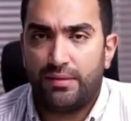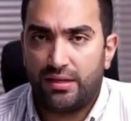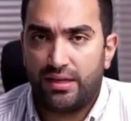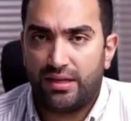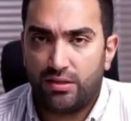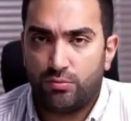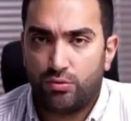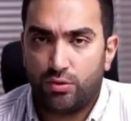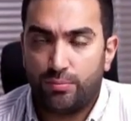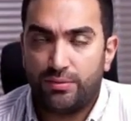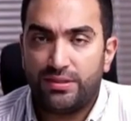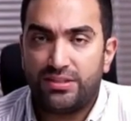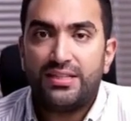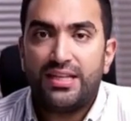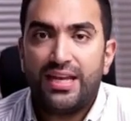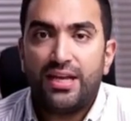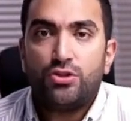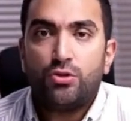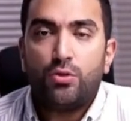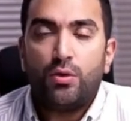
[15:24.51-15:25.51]
It will be
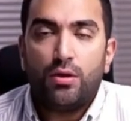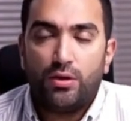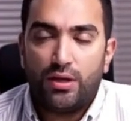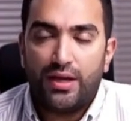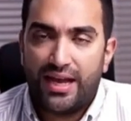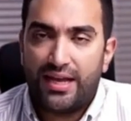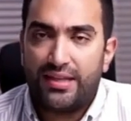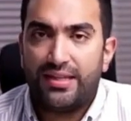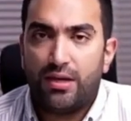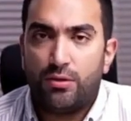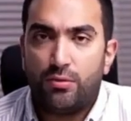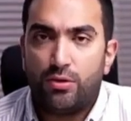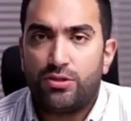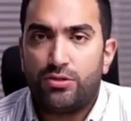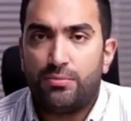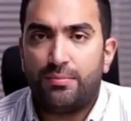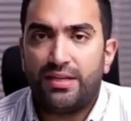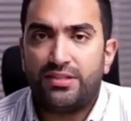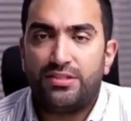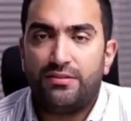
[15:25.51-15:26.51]
scheduled and they will
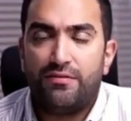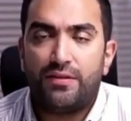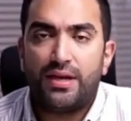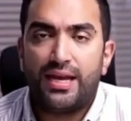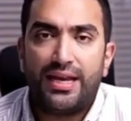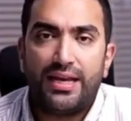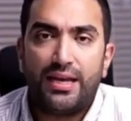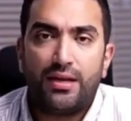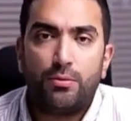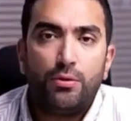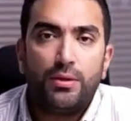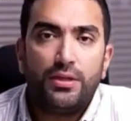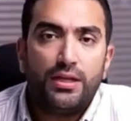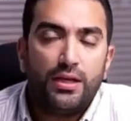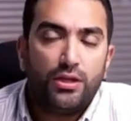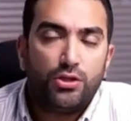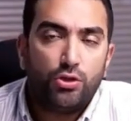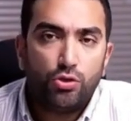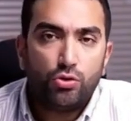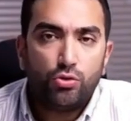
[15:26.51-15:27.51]
specify it
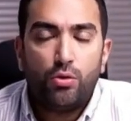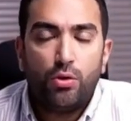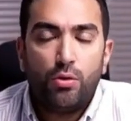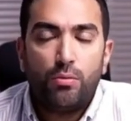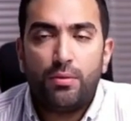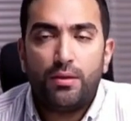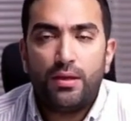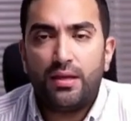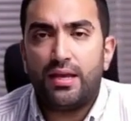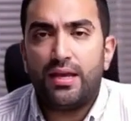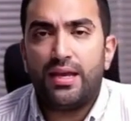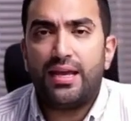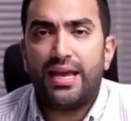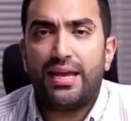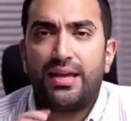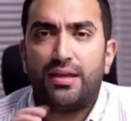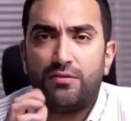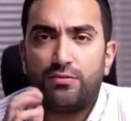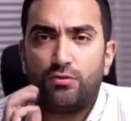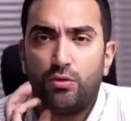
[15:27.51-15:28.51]
within your group and
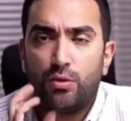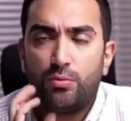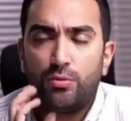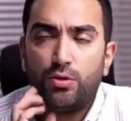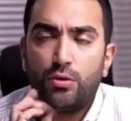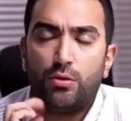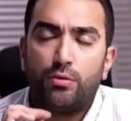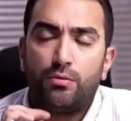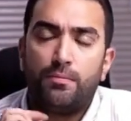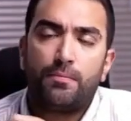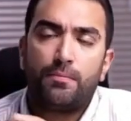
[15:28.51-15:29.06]
inform you,